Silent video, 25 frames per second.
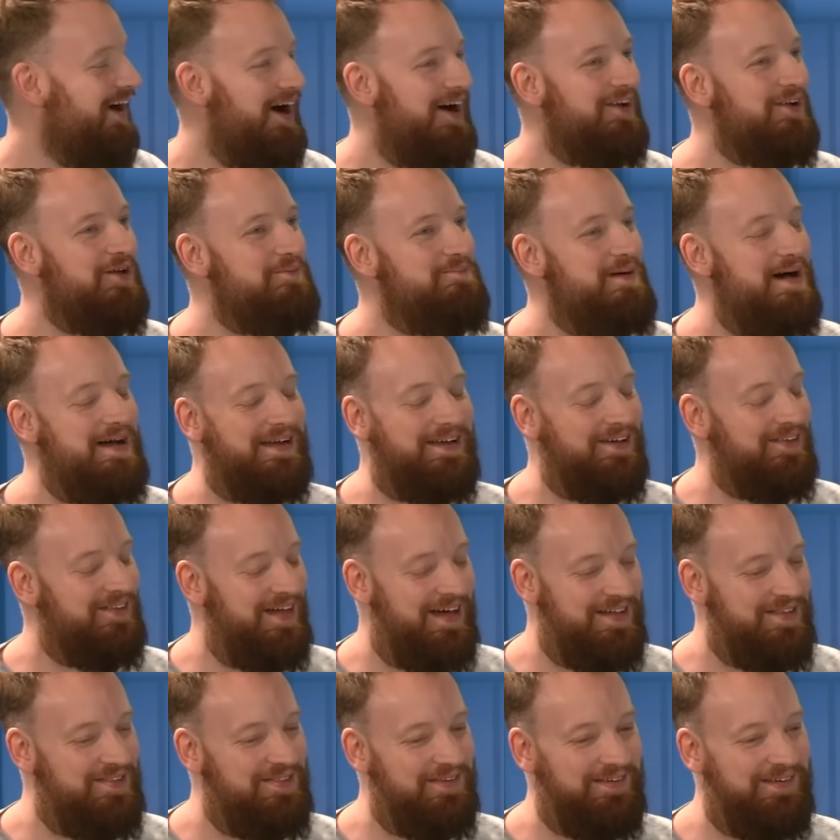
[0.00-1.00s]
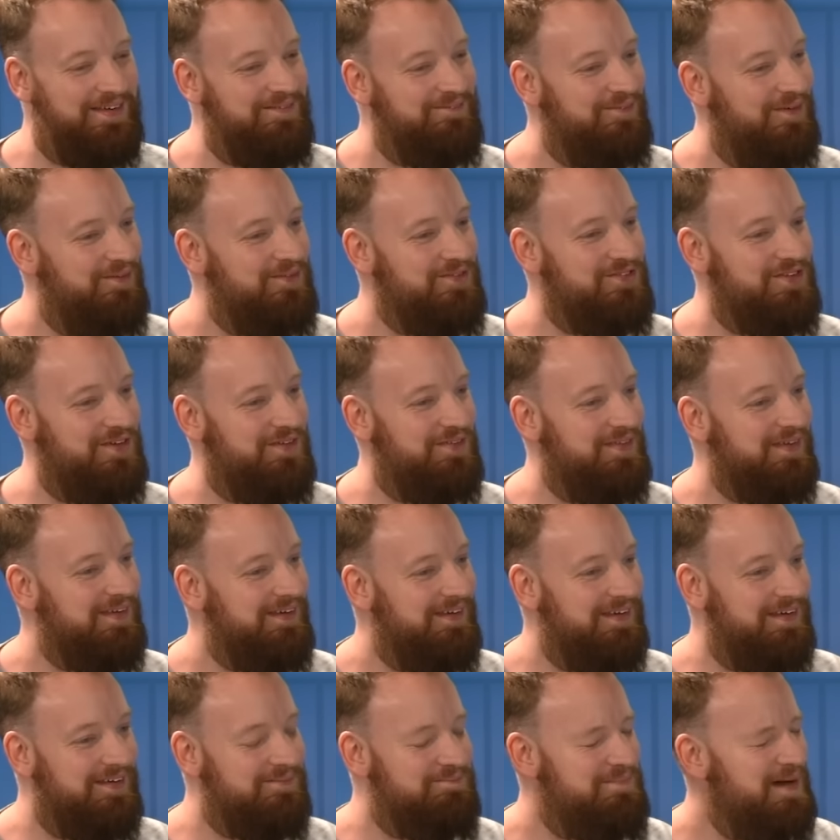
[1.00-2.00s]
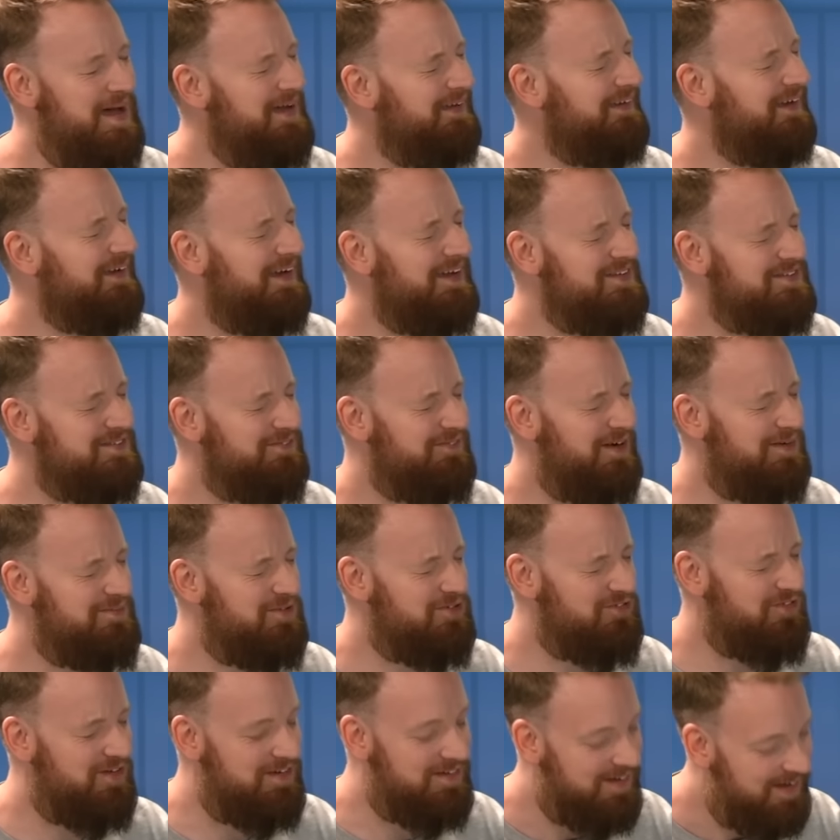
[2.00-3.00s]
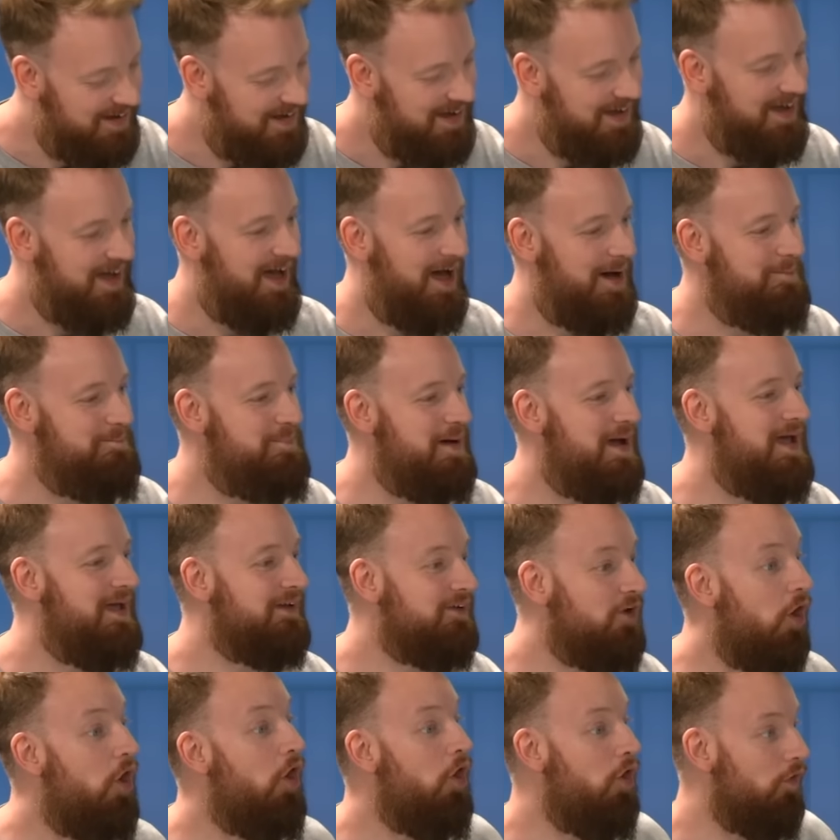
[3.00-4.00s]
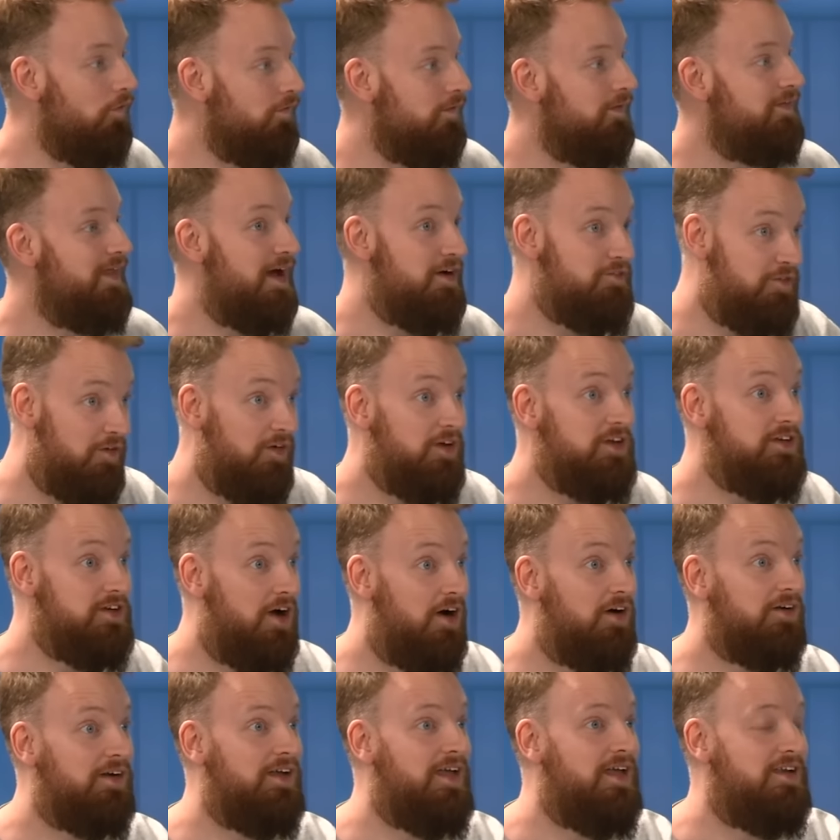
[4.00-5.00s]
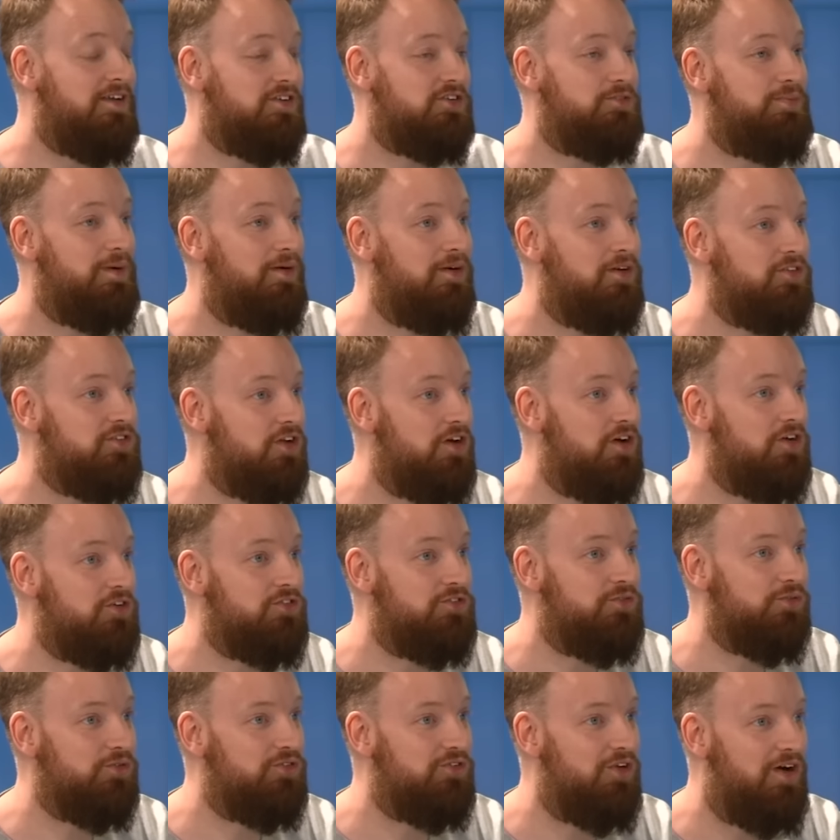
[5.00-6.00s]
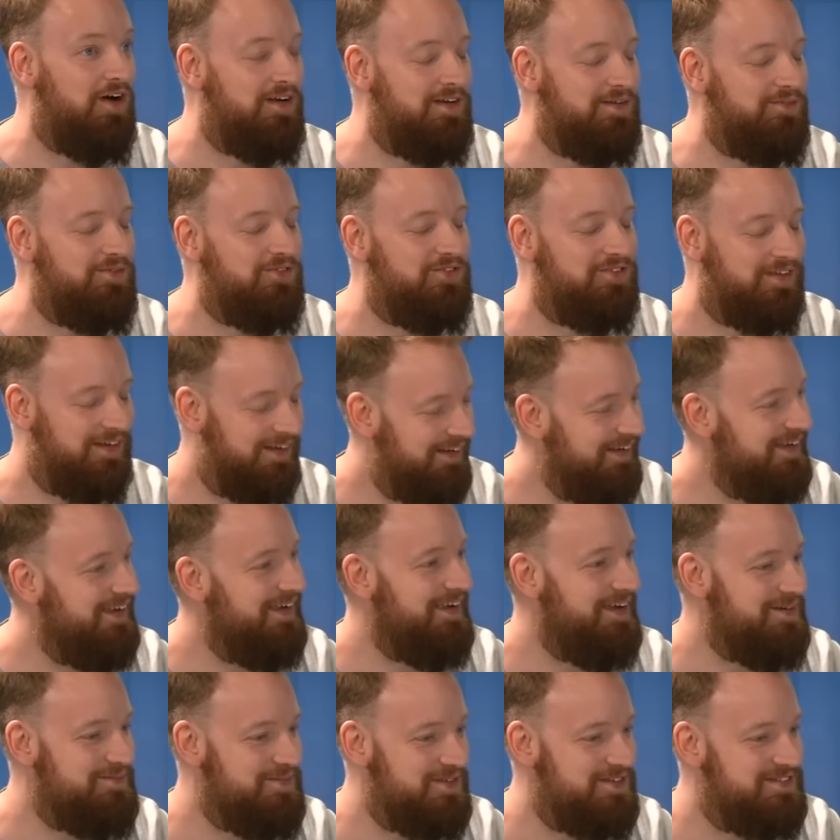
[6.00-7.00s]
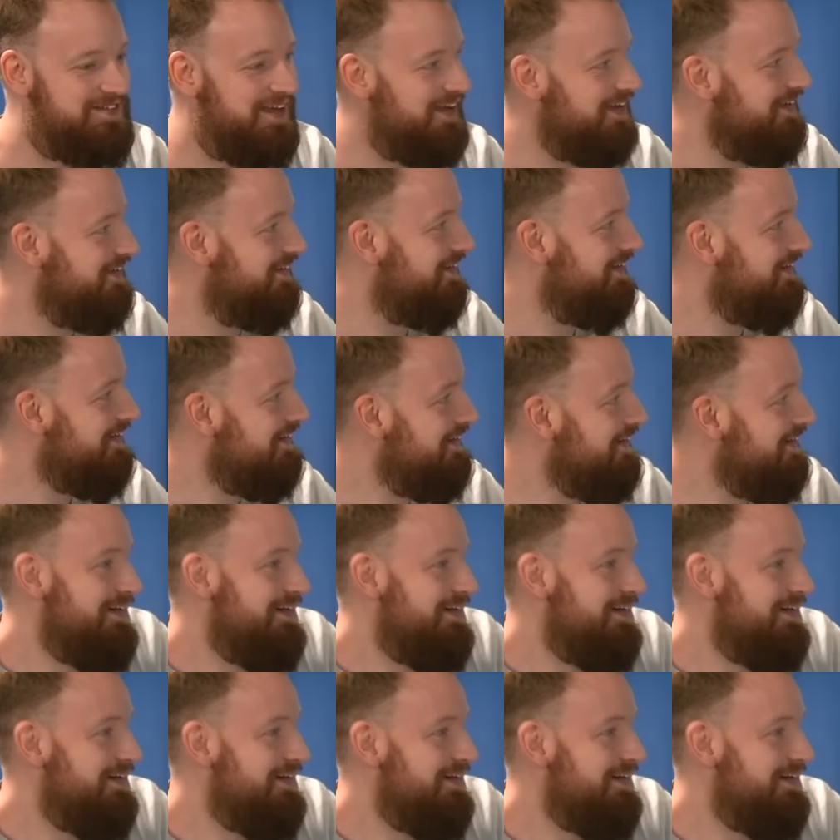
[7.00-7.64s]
I look back at that and thinking, what was I thinking? Betting against Real Madrid and betting on that very young, inexperienced Arsenal side, it was clearly a mistake.